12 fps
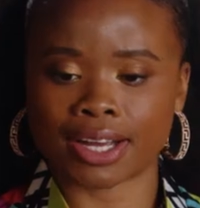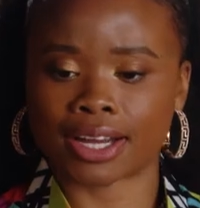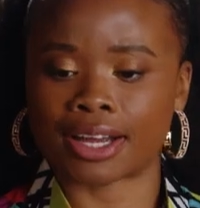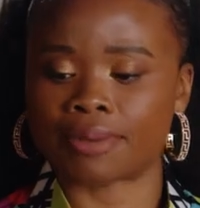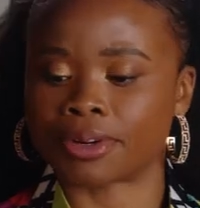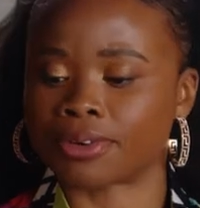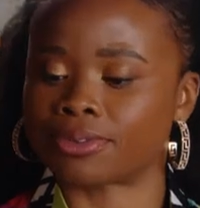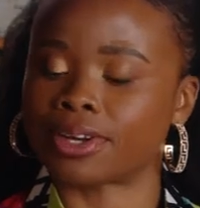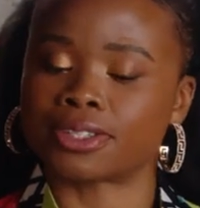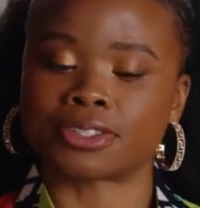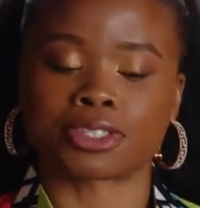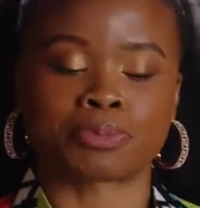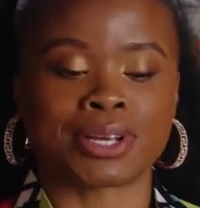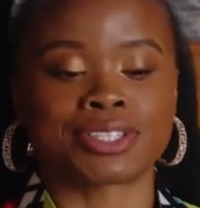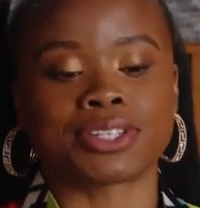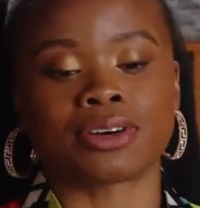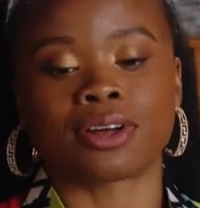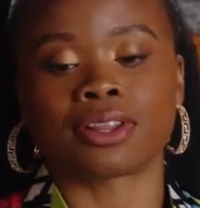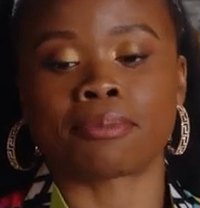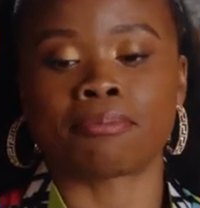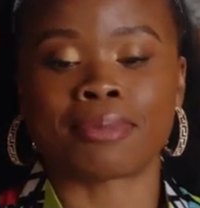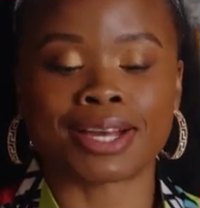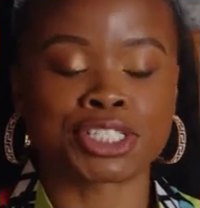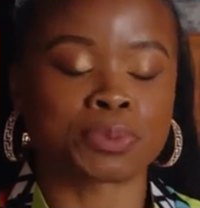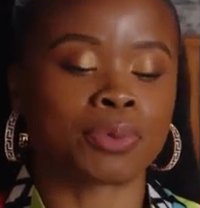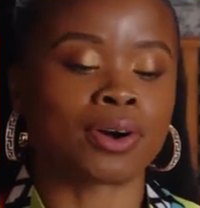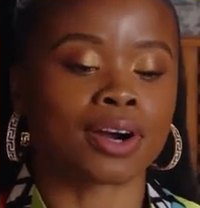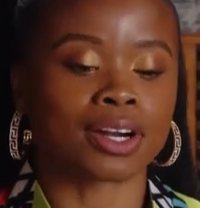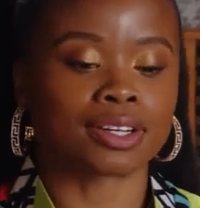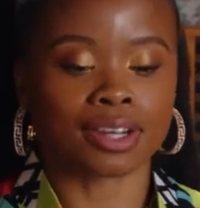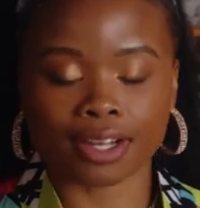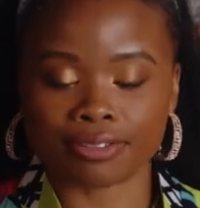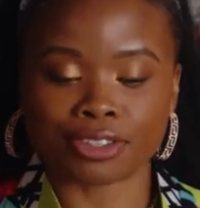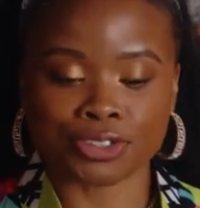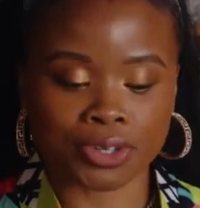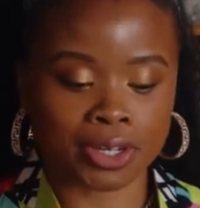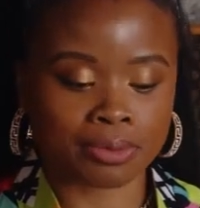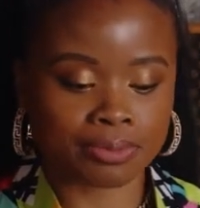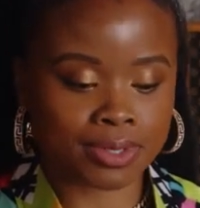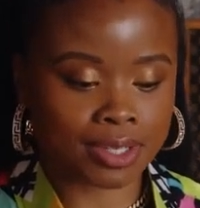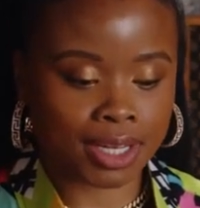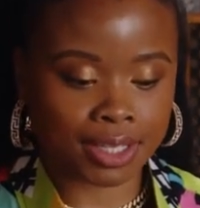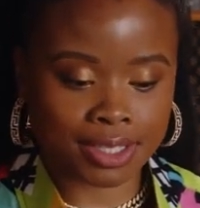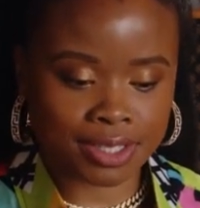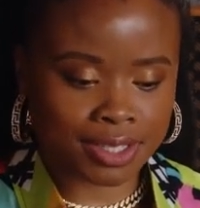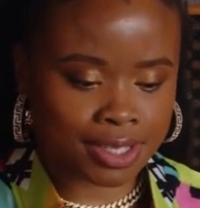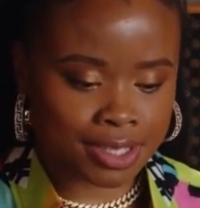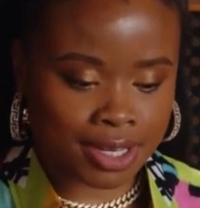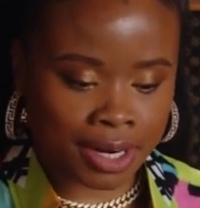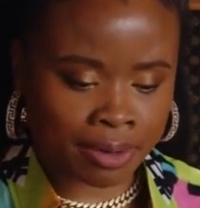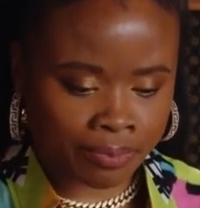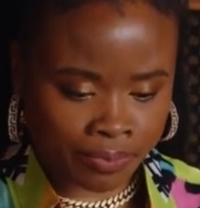dynamic range, especially on the mesh part of the drums. Like, listen to the snare.